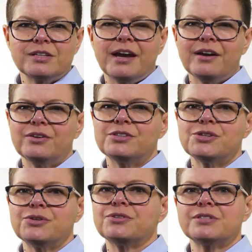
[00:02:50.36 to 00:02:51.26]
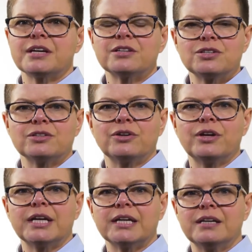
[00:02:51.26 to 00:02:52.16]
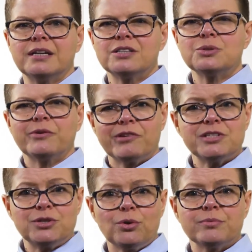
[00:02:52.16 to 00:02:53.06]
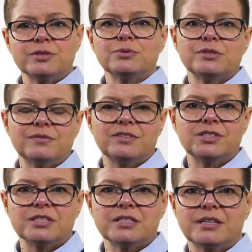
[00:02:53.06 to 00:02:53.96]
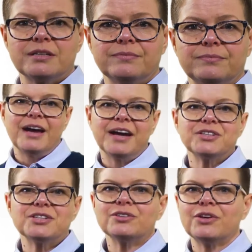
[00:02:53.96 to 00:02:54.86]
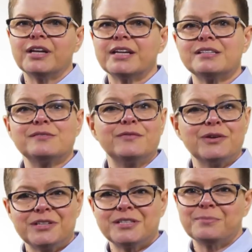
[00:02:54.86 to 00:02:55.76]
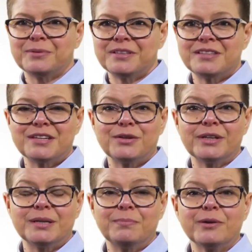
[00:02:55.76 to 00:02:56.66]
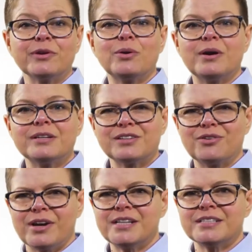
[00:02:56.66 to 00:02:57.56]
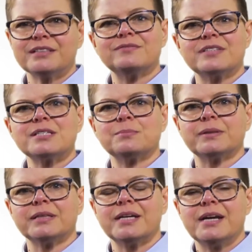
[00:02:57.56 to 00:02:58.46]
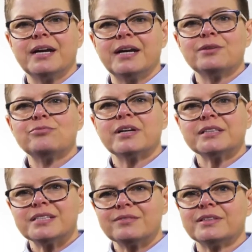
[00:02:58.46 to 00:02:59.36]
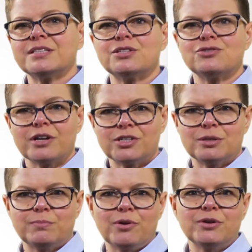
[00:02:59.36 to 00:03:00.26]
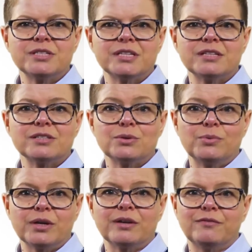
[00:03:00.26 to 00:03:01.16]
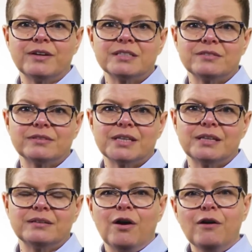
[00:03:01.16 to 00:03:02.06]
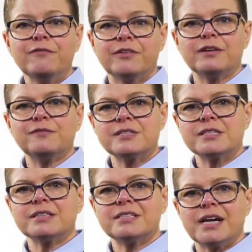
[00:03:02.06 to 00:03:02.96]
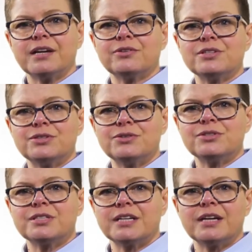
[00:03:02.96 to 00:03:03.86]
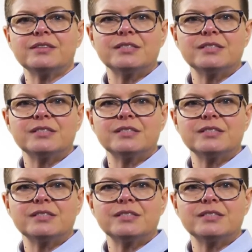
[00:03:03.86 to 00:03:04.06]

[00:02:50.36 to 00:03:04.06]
how could you use action learning to increase your resource efficiency? Action learning is very simple in theory, but requires a great deal of discipline and a relatively structured process to work effectively. Often, a facilitator is used to get the